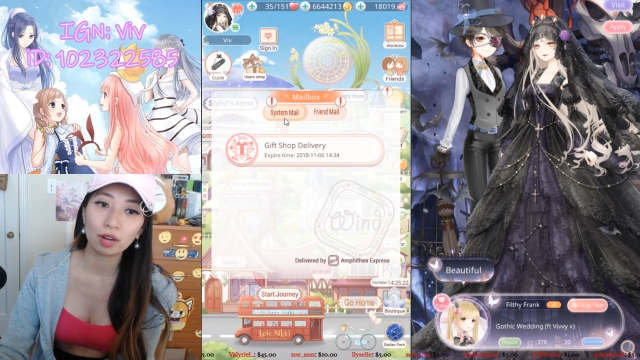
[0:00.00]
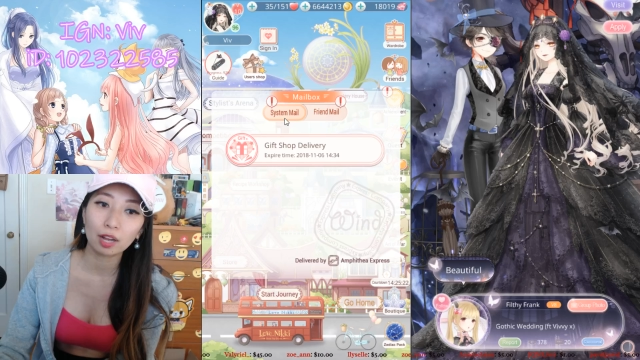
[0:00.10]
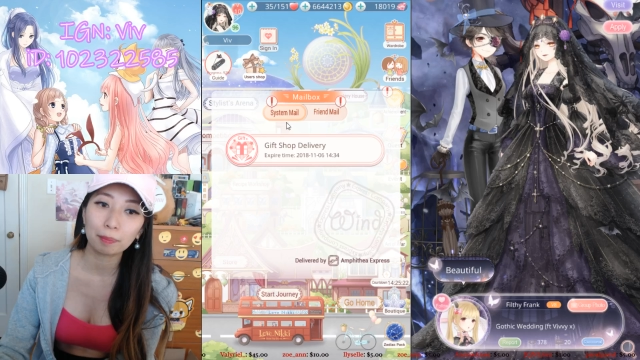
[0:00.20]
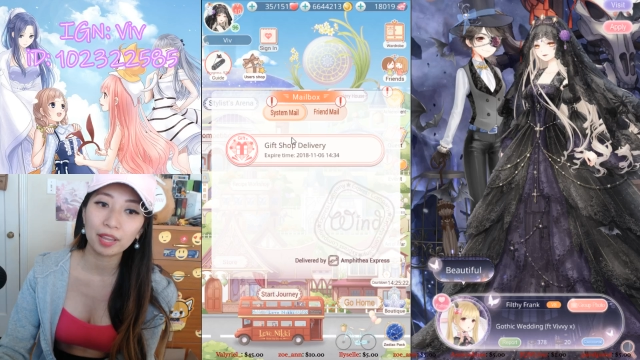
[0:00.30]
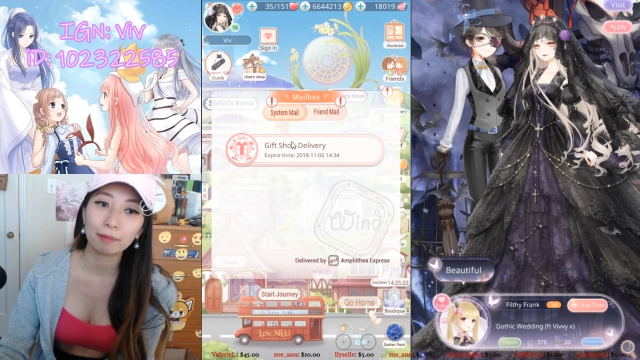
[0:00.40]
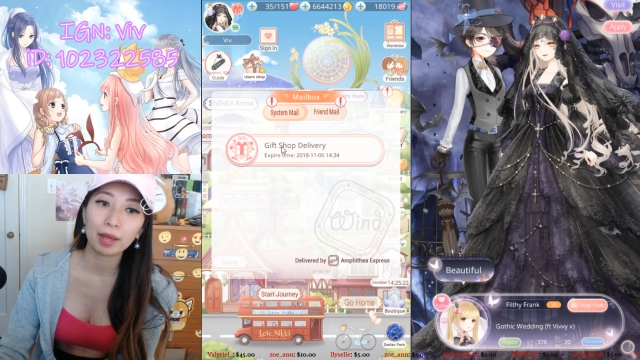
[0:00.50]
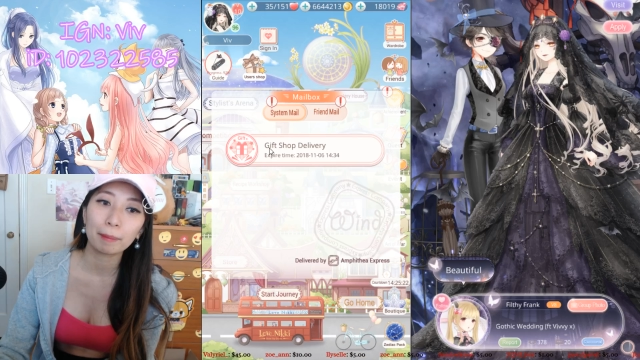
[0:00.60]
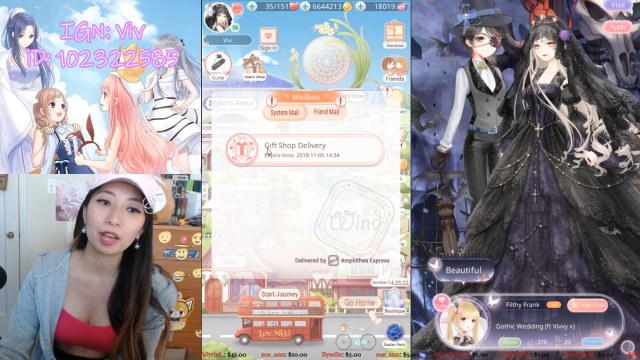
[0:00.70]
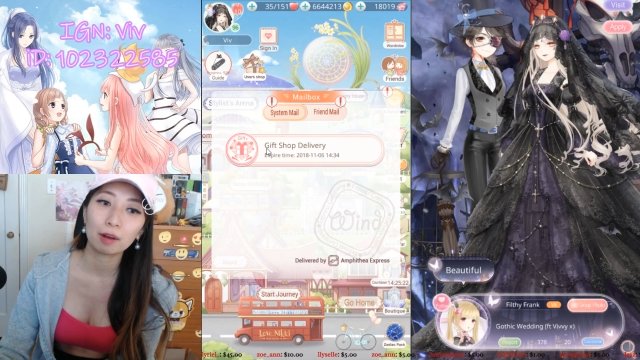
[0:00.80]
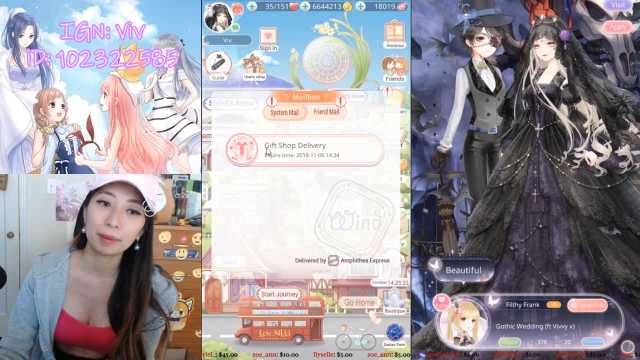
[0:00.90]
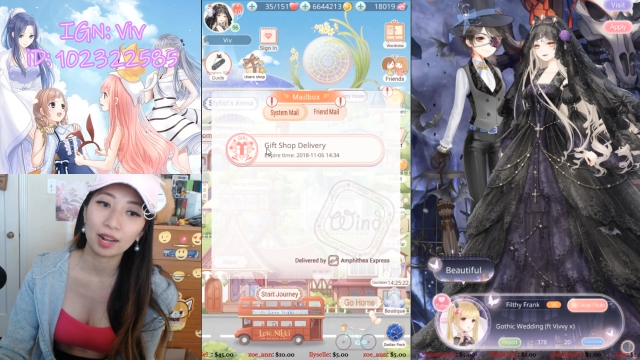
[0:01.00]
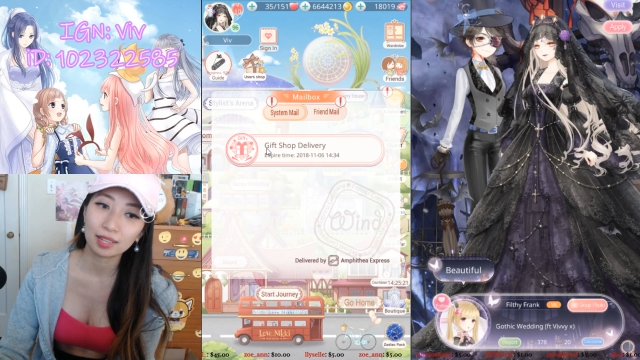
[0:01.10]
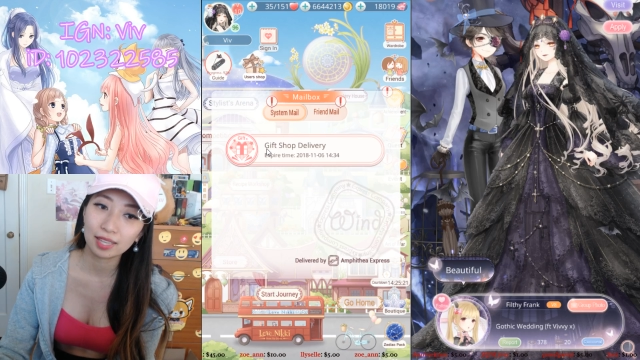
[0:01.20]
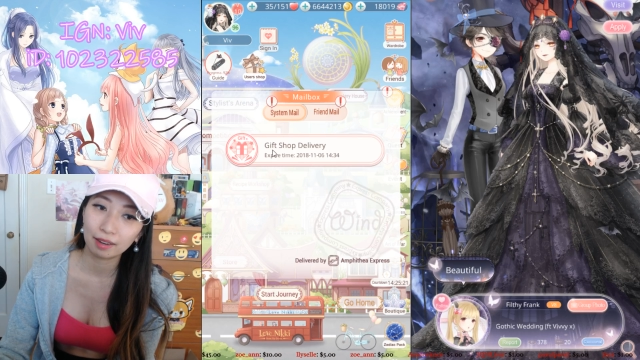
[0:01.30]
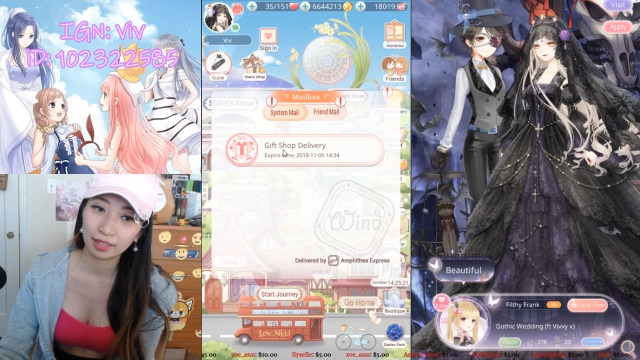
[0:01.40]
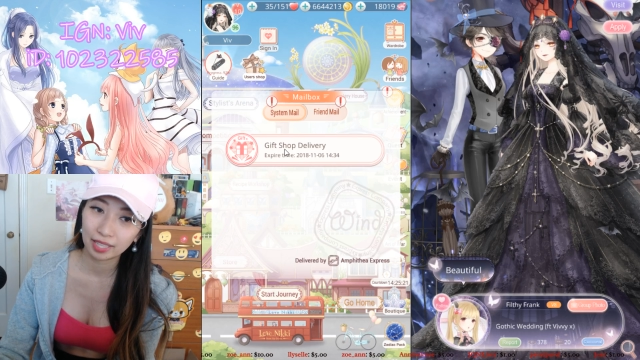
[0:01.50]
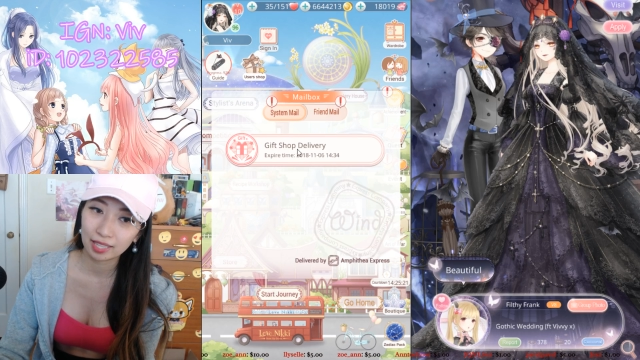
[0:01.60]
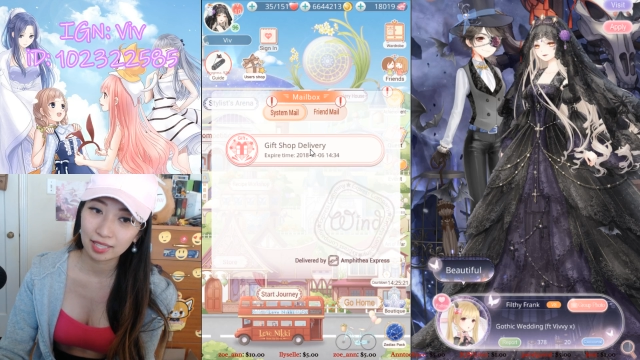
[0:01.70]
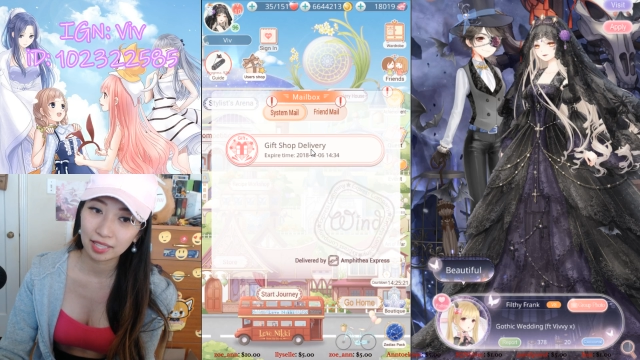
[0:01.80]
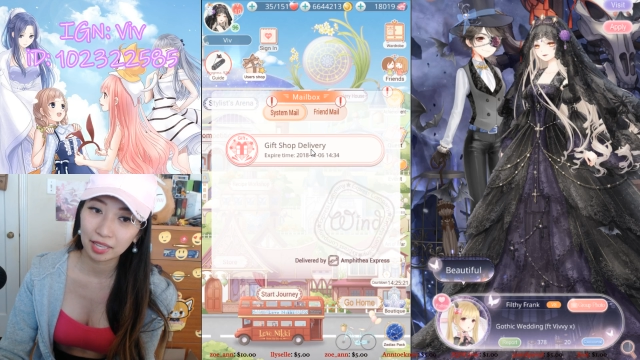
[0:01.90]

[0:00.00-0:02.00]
up in my mailbox. Here it is.